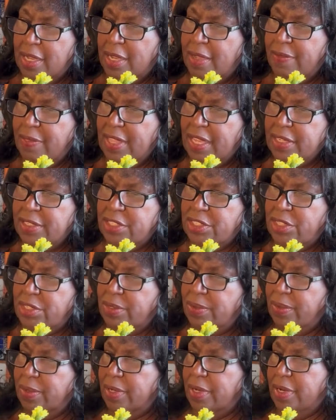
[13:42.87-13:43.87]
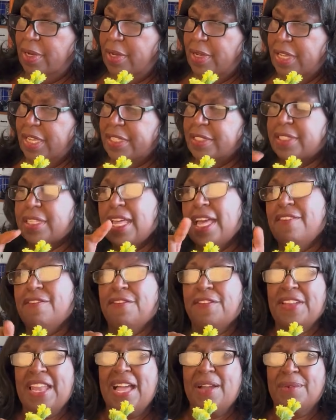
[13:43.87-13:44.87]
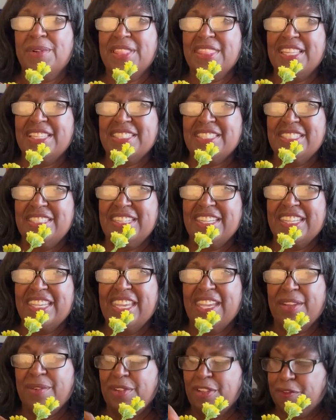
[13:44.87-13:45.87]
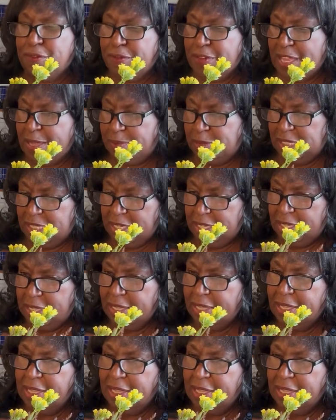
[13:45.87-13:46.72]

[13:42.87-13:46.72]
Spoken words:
I'm not sure. It's that flower that's in the carrot family.